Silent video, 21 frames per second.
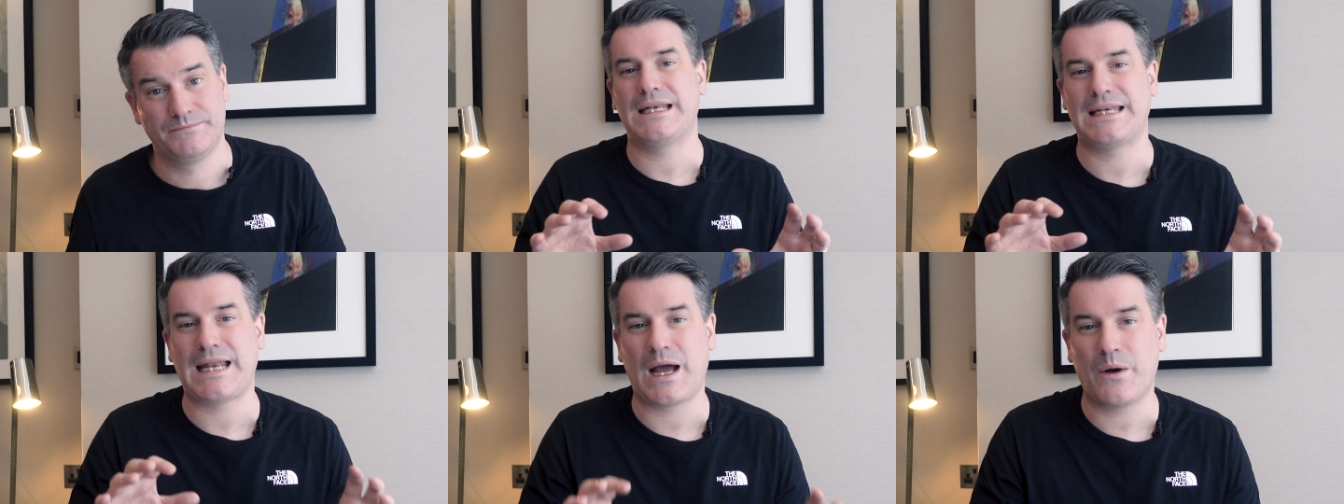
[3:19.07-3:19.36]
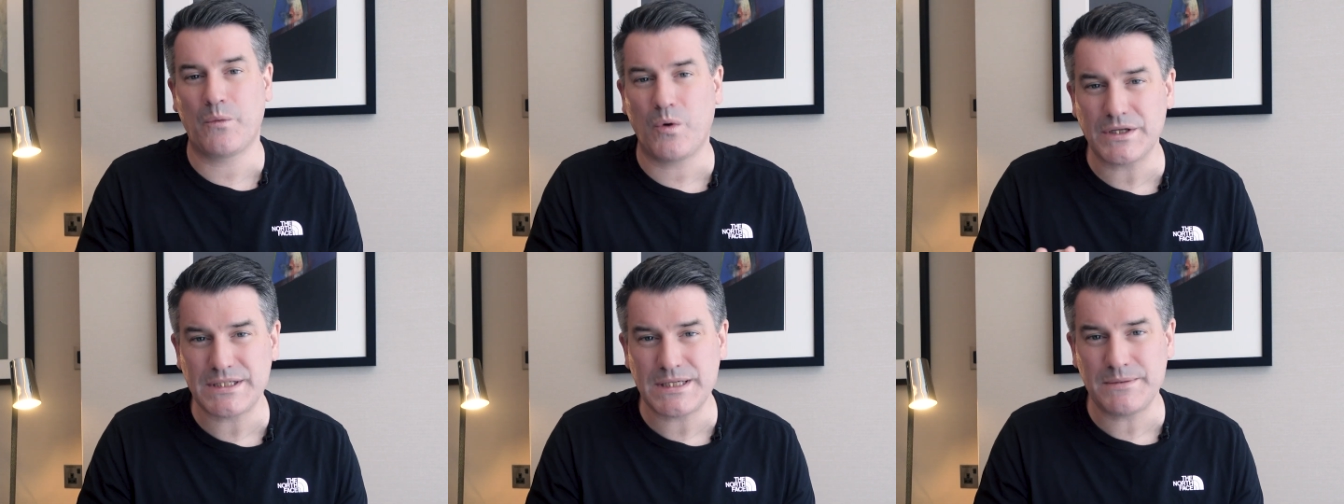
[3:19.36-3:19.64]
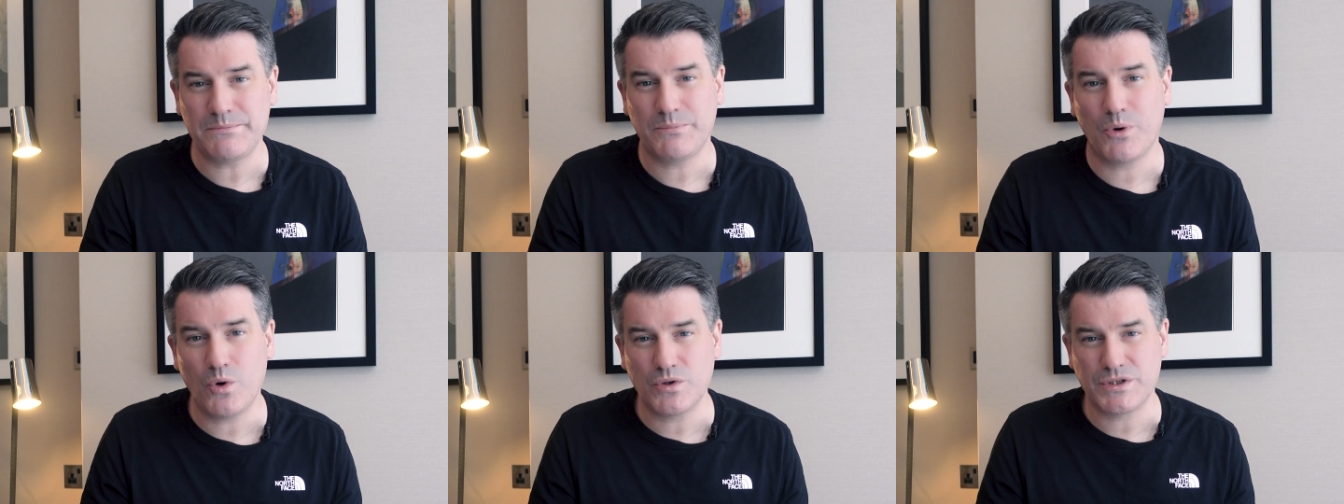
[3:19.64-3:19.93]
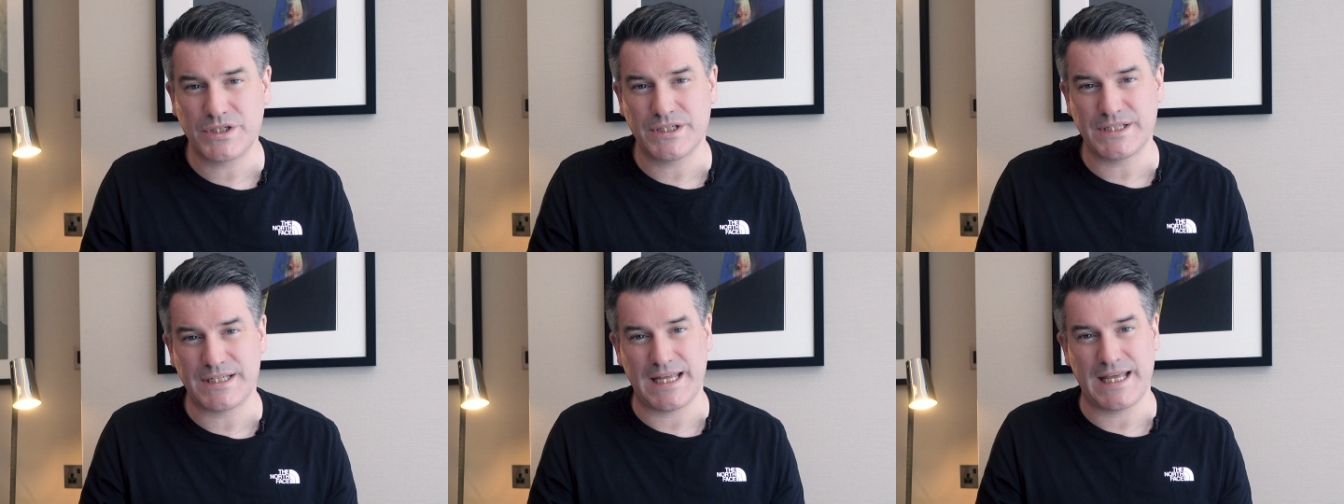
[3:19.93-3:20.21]
Now what's
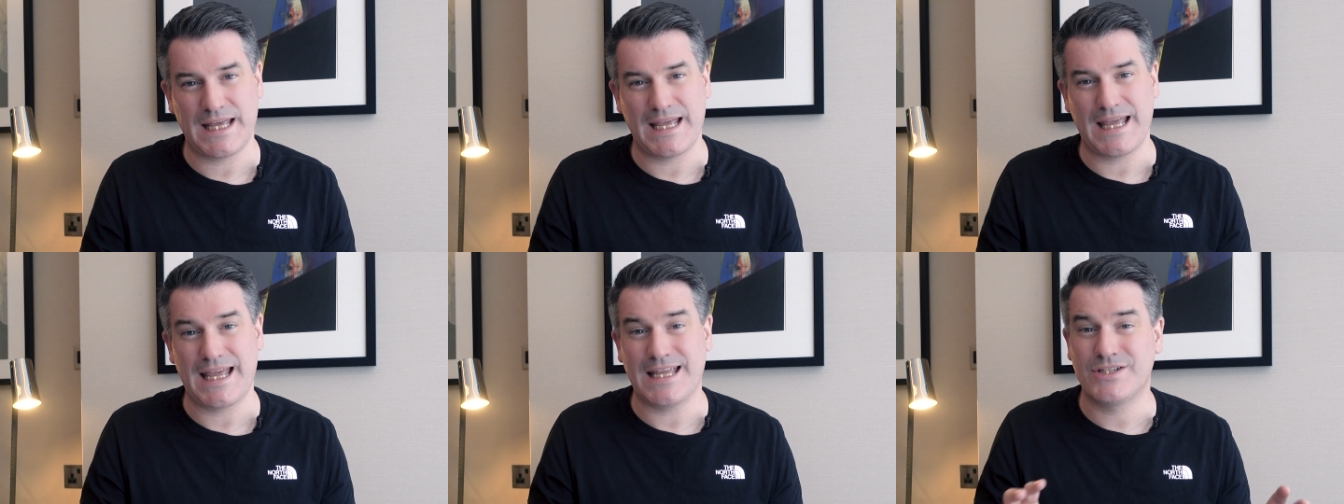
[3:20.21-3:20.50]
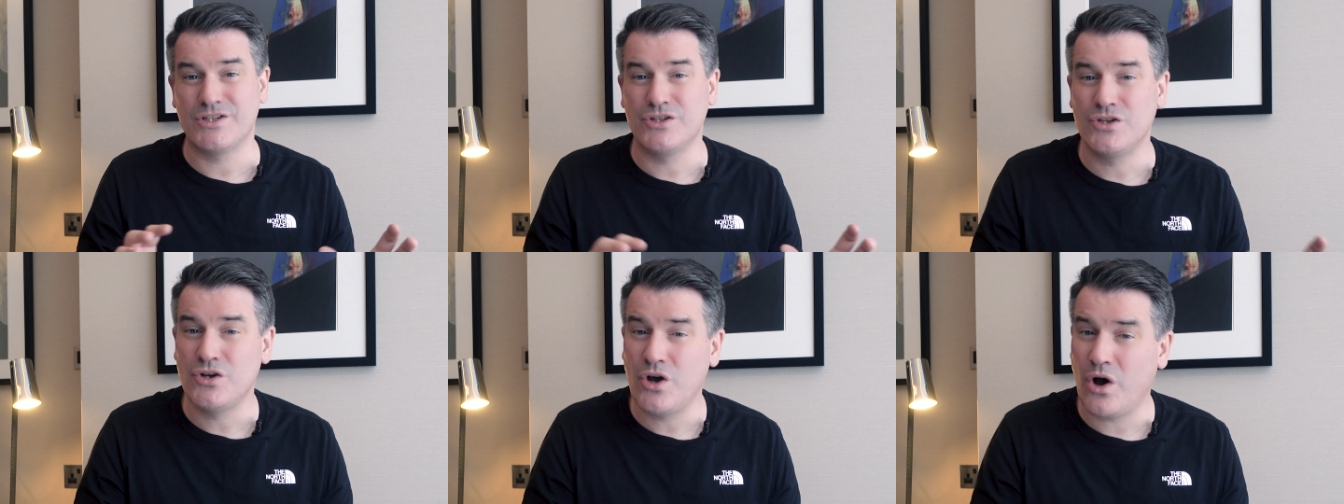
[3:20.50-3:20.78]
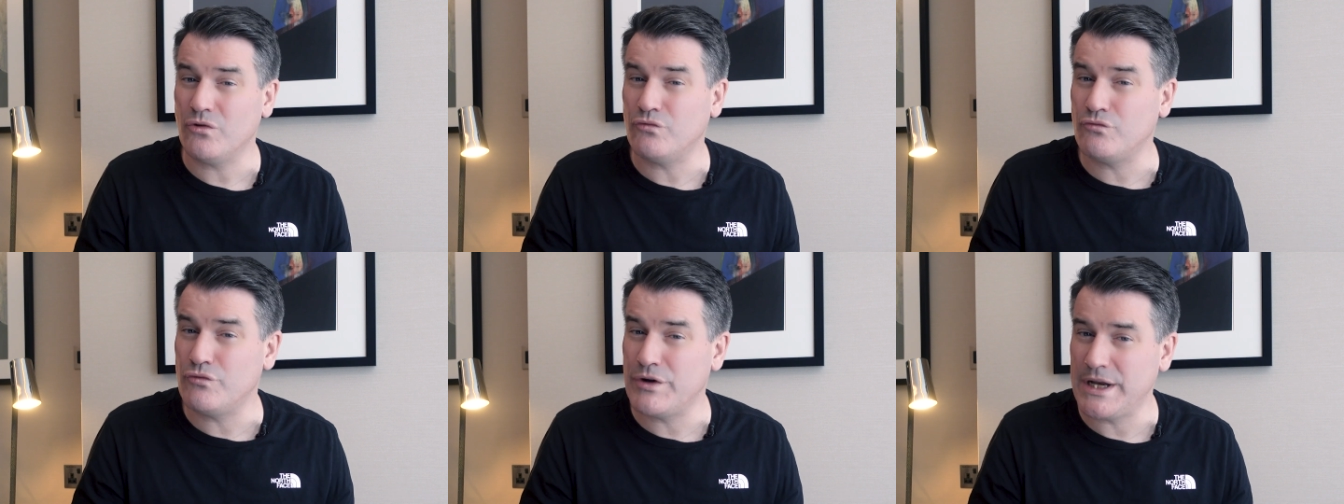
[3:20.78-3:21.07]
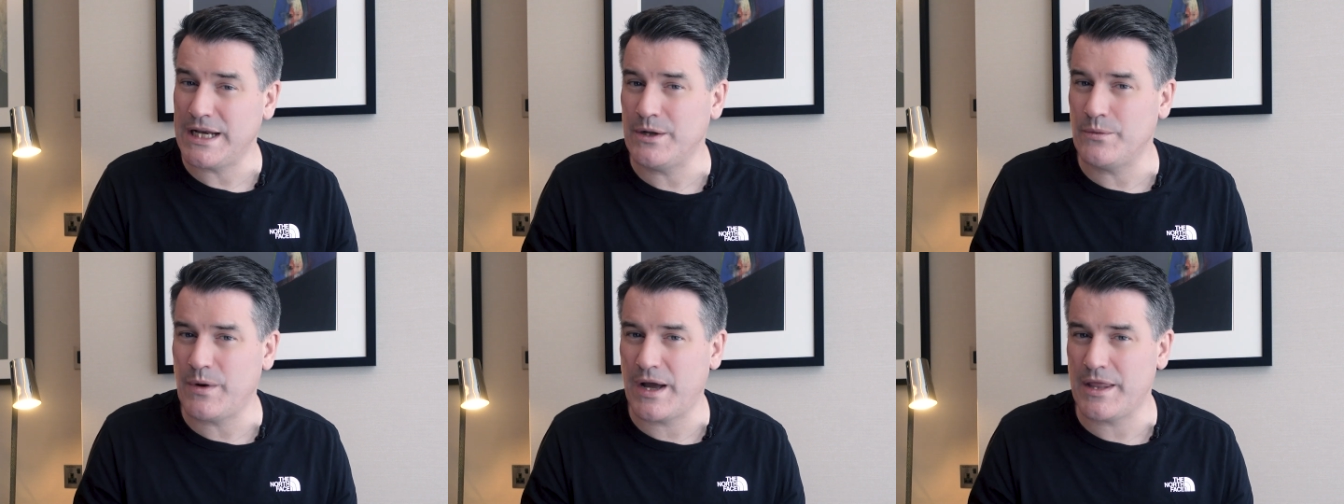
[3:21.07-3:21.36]
important here is not
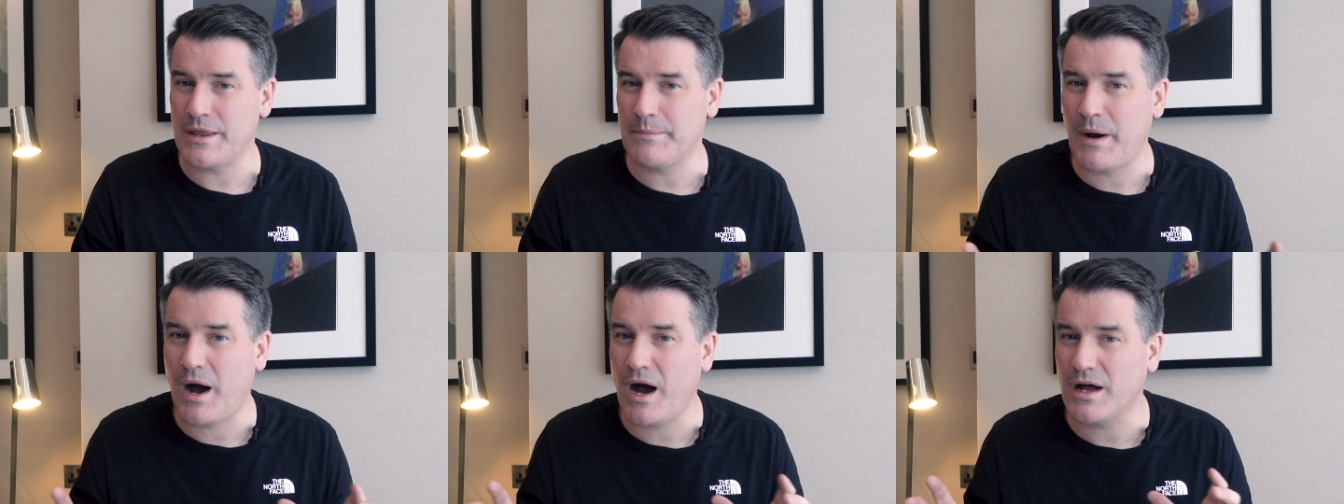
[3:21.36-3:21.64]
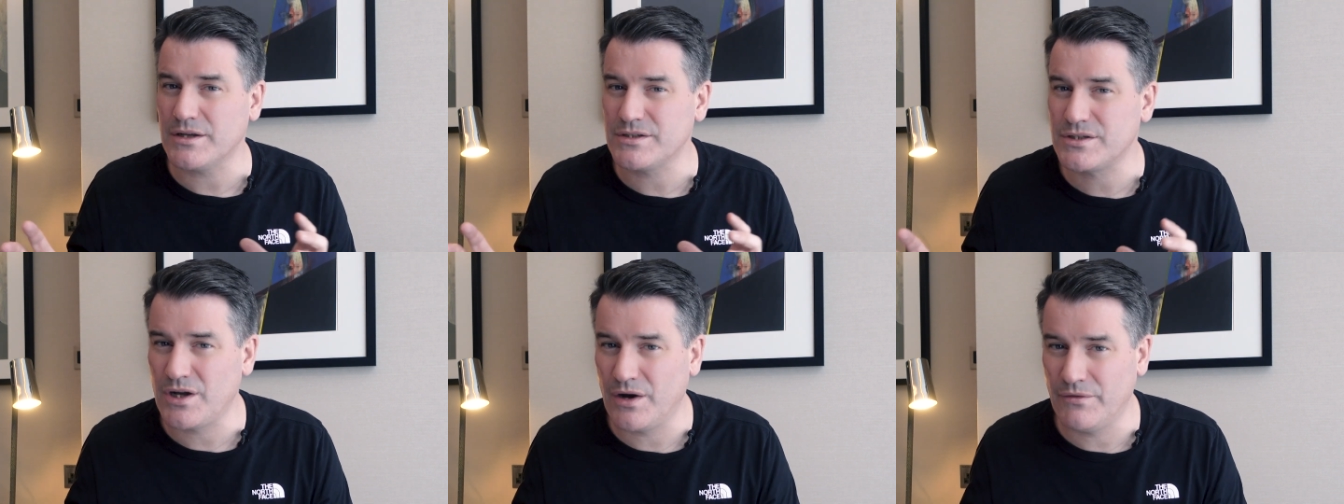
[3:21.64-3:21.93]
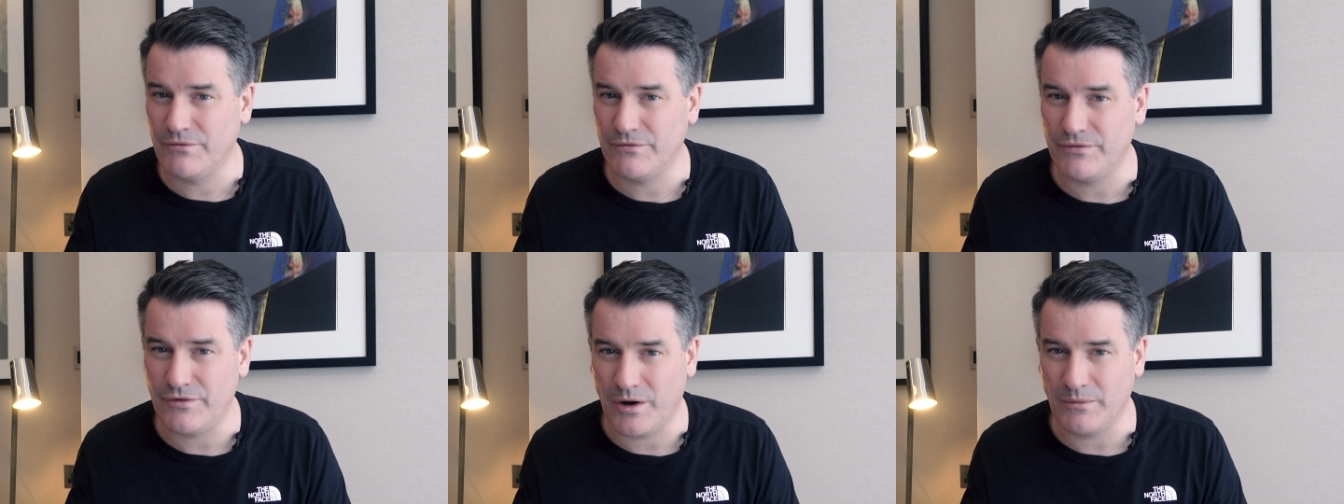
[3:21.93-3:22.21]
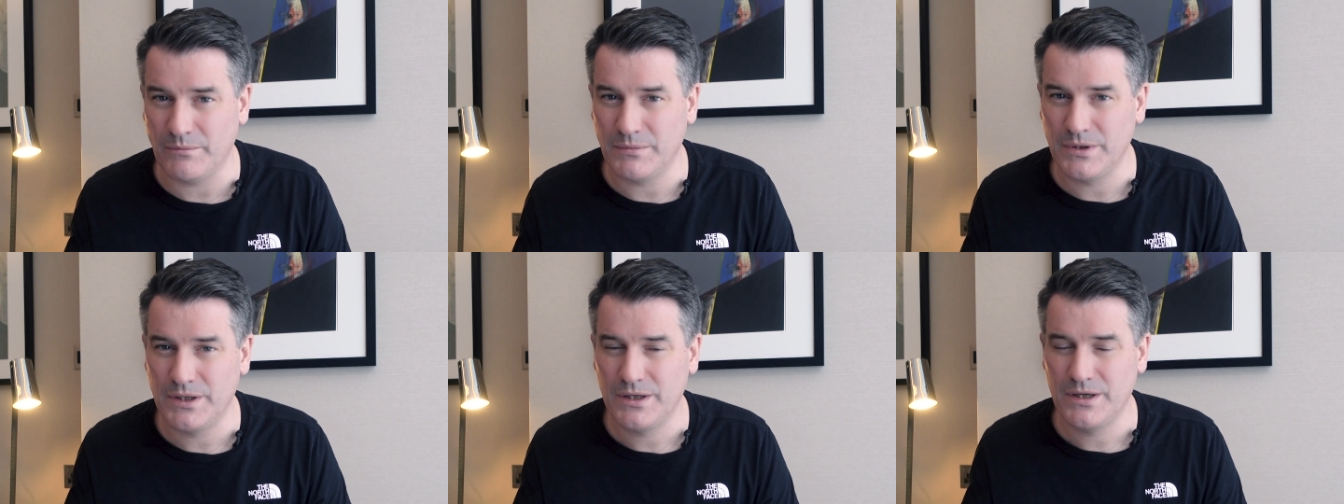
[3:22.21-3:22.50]
really where the parts come from.